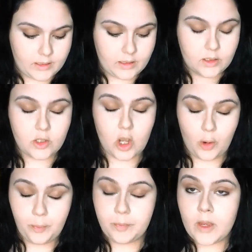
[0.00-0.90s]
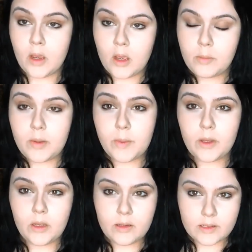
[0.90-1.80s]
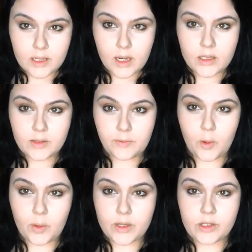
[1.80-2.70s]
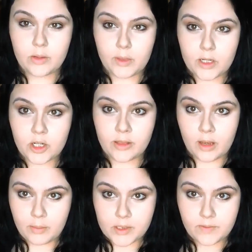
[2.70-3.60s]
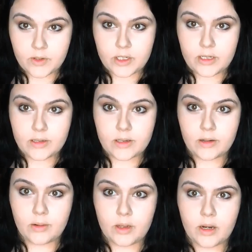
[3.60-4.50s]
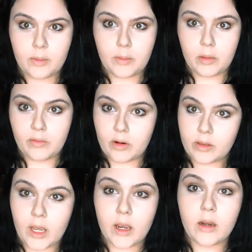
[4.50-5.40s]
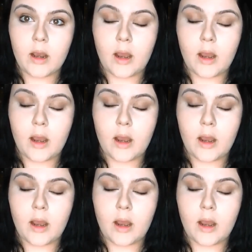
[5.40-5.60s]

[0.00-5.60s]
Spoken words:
So, people say to focus your blush on the apples of your cheeks. I know a lot of people have heard that.